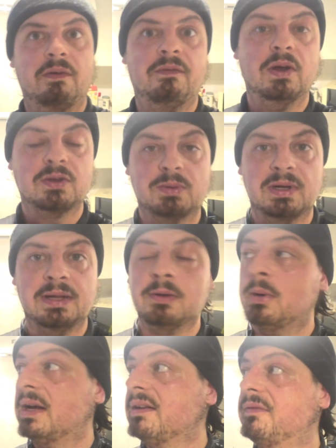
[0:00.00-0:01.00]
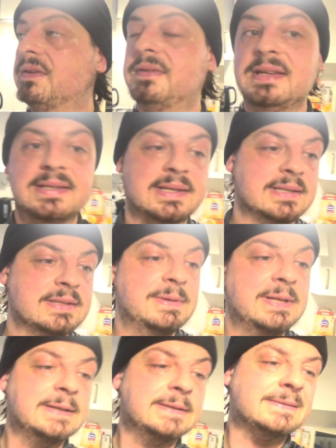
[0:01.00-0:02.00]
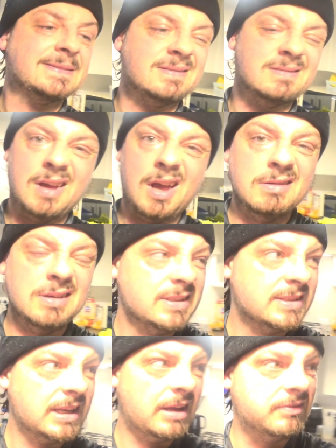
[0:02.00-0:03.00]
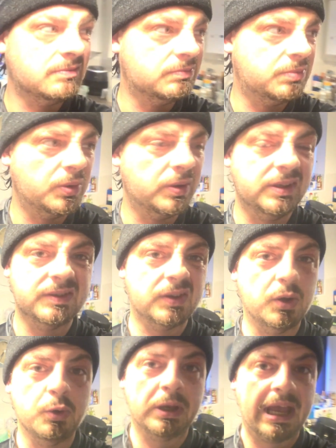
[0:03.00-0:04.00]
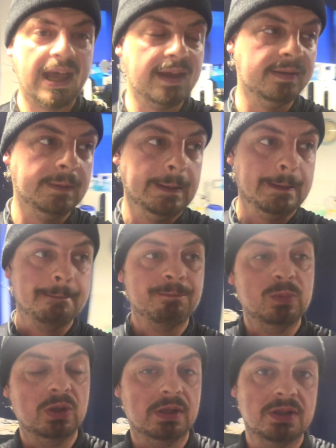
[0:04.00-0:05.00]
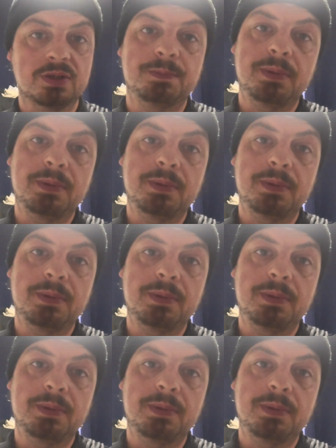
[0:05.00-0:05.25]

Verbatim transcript: first one out of the way 56 minutes only 7.2k but just